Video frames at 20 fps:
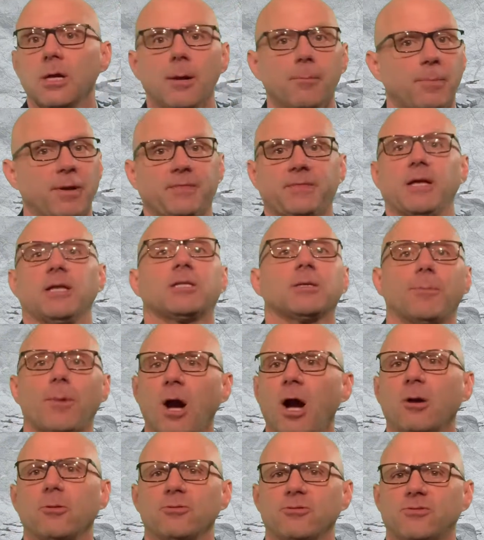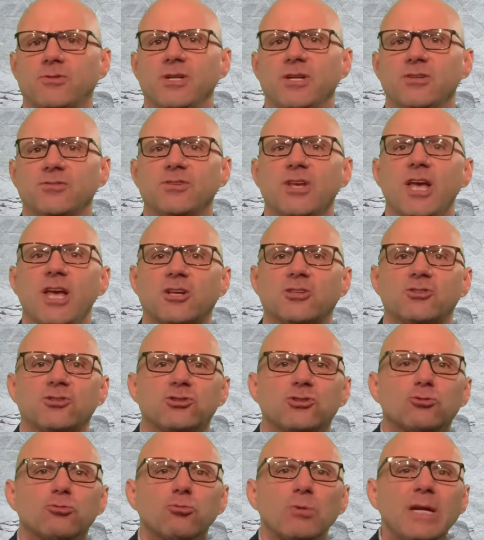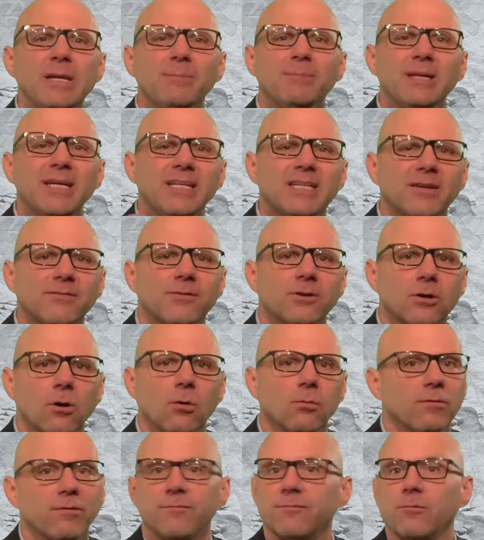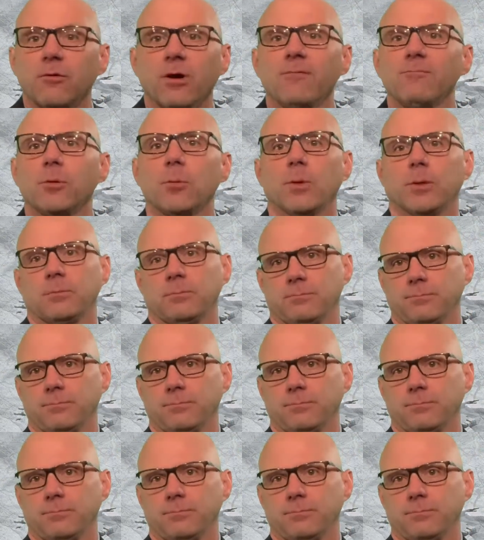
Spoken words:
but that democracy is extremely difficult for everyone.